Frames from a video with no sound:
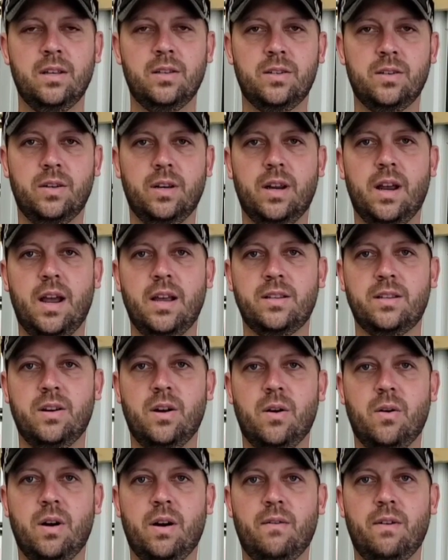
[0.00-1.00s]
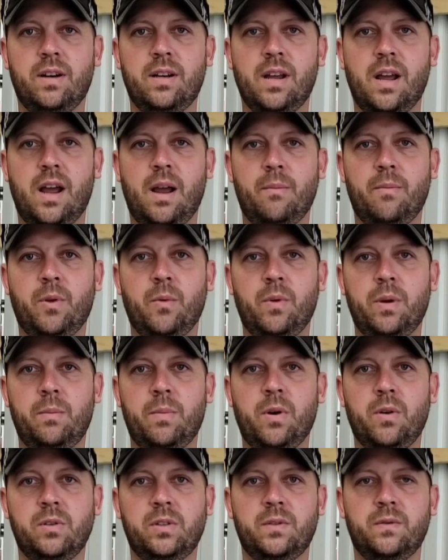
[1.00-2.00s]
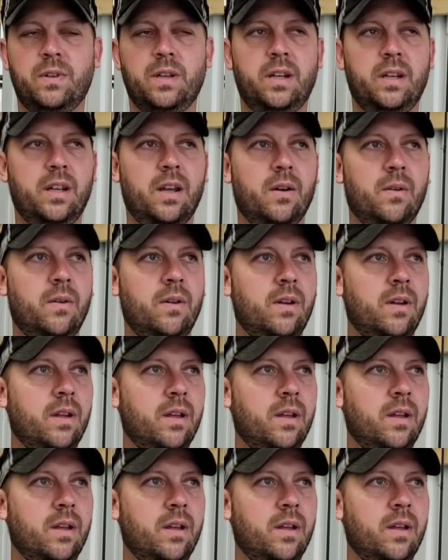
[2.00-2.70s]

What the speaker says: so you guys know every time that we post a video.